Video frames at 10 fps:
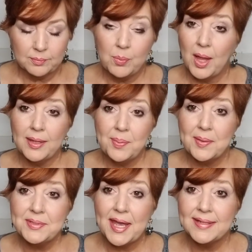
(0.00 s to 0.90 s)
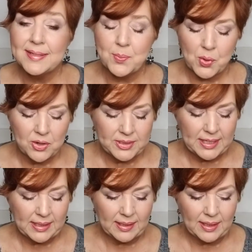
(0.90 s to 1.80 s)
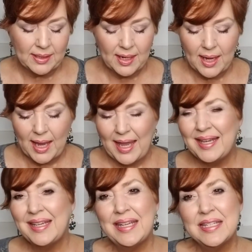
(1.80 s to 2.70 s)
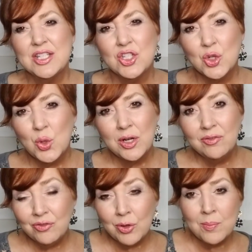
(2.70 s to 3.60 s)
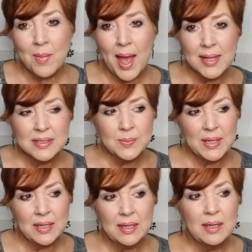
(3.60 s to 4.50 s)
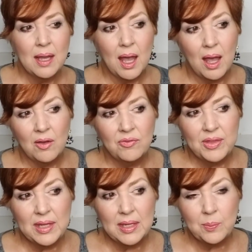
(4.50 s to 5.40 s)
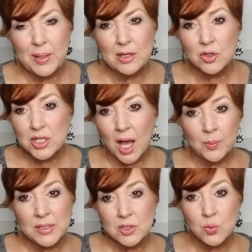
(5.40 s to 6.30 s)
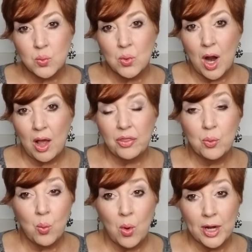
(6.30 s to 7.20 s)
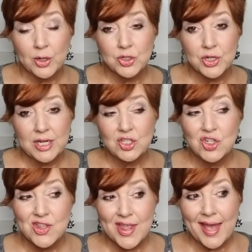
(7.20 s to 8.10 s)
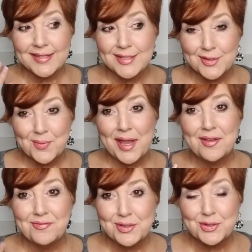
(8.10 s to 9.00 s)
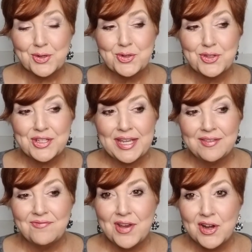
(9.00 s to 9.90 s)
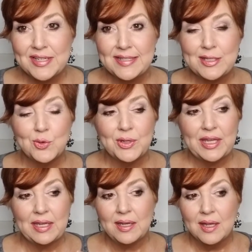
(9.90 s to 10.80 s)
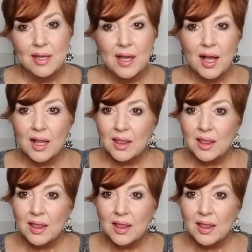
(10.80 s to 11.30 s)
polypeptides and protein in it, and it sort of reminds me of the Peter Thomas Roth Water Drench. That's the way it feels on your skin. Very silky, a